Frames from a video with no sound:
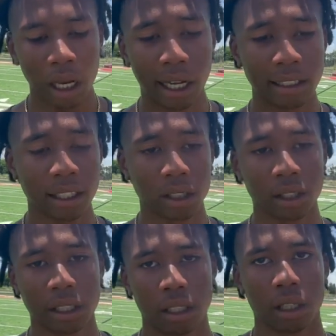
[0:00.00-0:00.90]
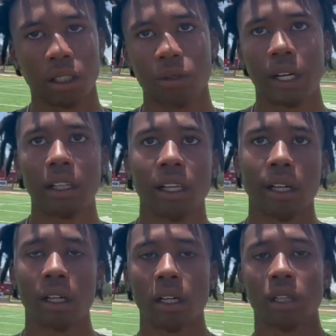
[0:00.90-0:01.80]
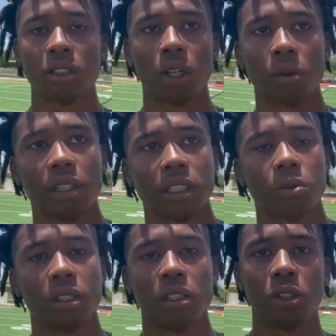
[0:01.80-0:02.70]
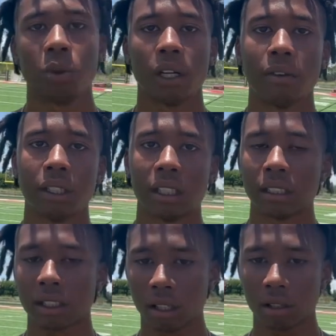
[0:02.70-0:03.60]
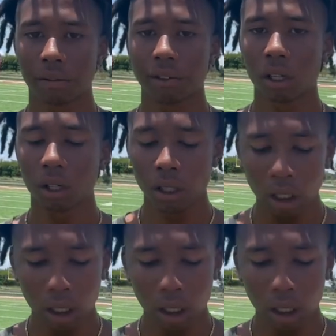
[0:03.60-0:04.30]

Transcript: I think they'll get a great leader, someone that's willing to do whatever it takes to get on the field